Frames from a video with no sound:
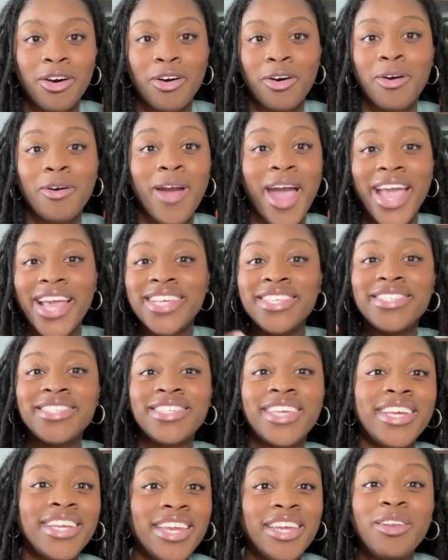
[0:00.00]
or I
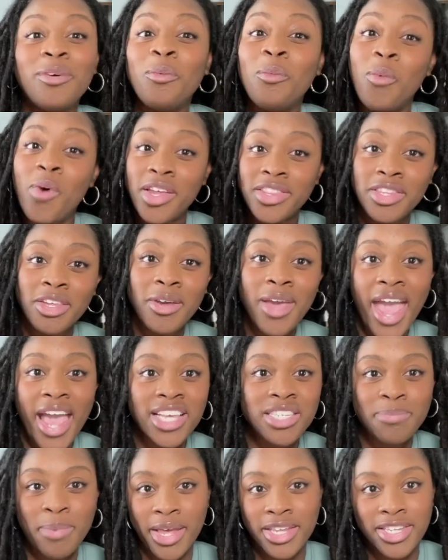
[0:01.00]
exceeded what their
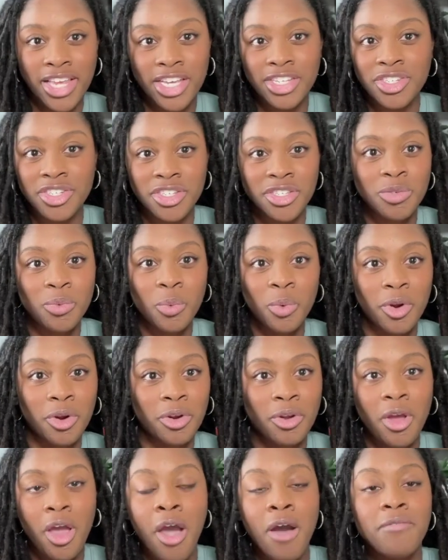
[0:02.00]
expectations
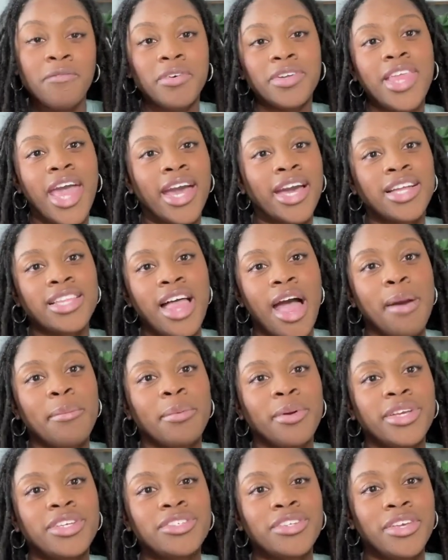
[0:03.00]
were for that
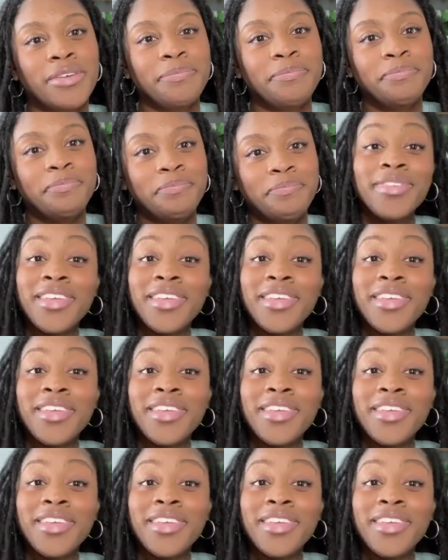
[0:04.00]
collaboration.